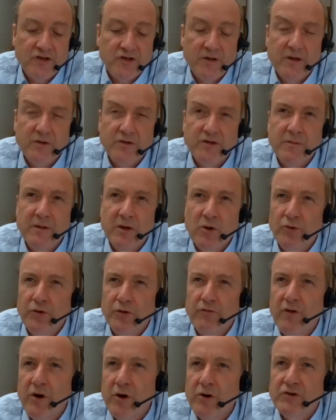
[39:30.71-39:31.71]
So there was something called
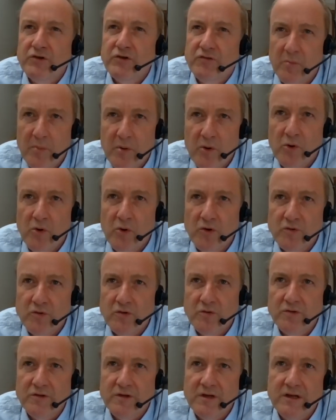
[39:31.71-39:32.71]
the Rose Report,
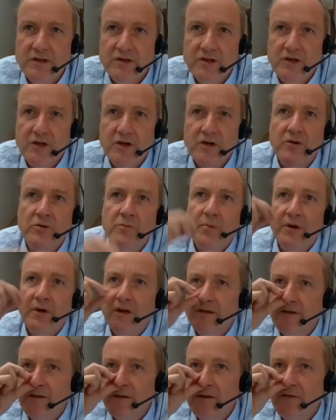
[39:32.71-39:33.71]
which was an internal
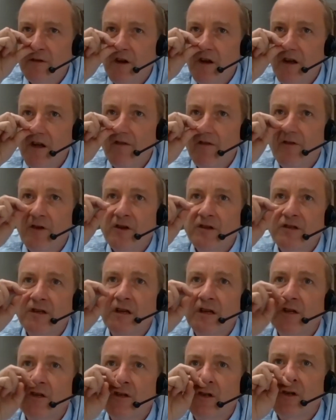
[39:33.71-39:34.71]
person
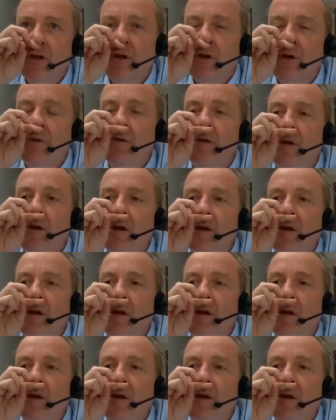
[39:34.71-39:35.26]
averting to